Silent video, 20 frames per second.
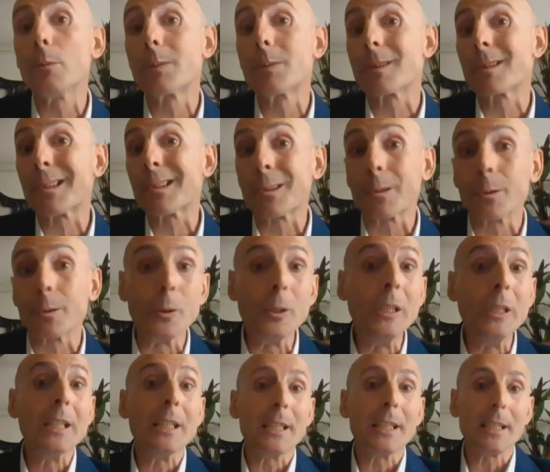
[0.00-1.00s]
to pursue
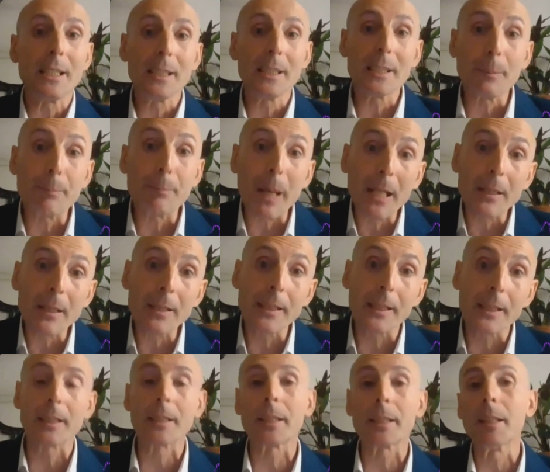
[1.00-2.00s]

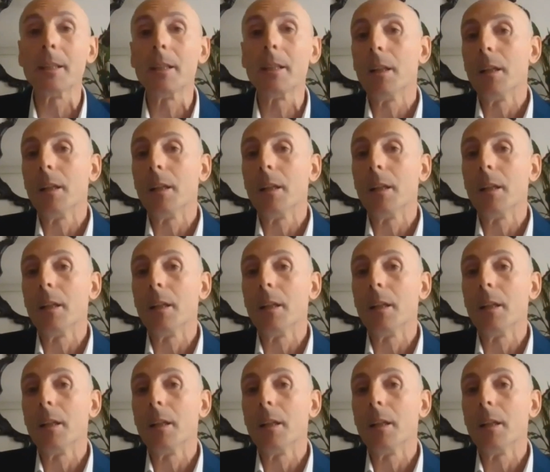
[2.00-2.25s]
independent